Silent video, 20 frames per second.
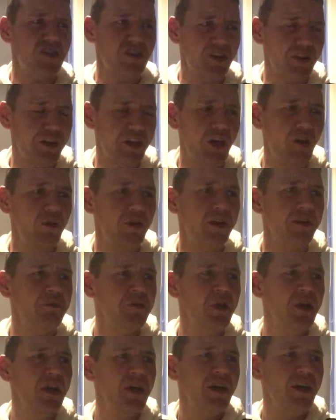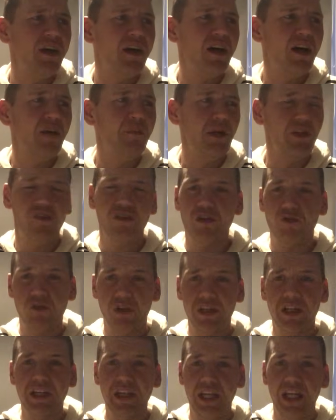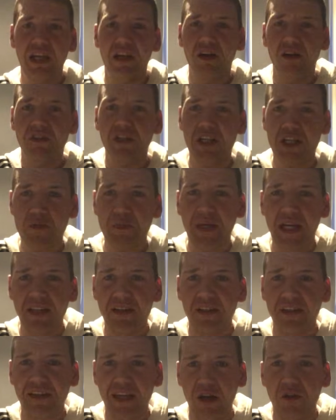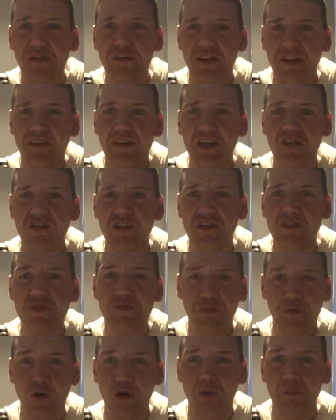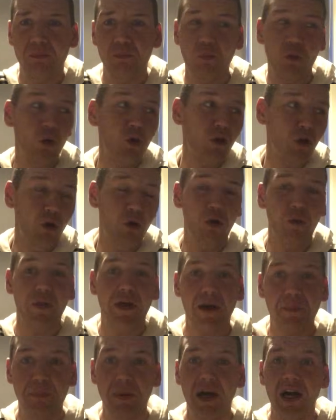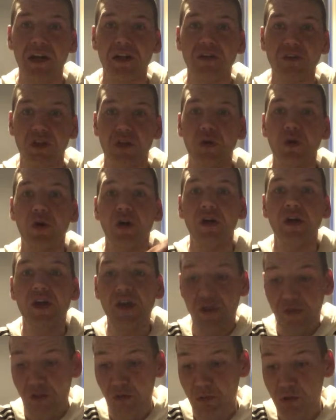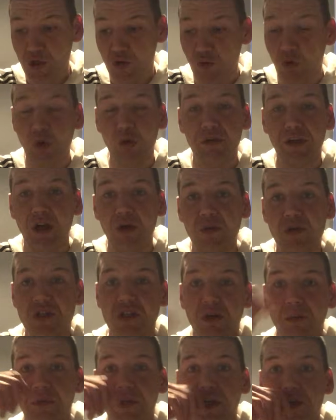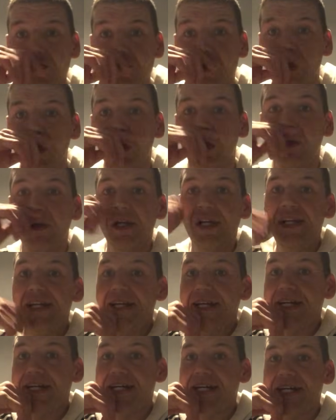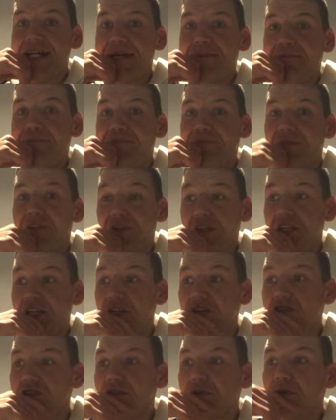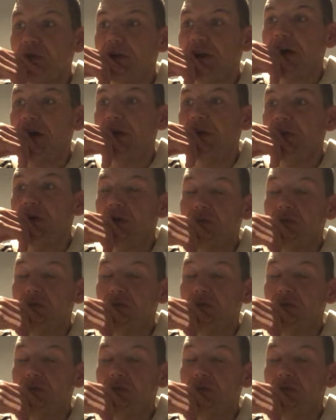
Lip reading: and accounting, and she'd run into unexpected health conditions from, we'll call the apparent cure that was rolled out some years ago, 3 years ago now. I'll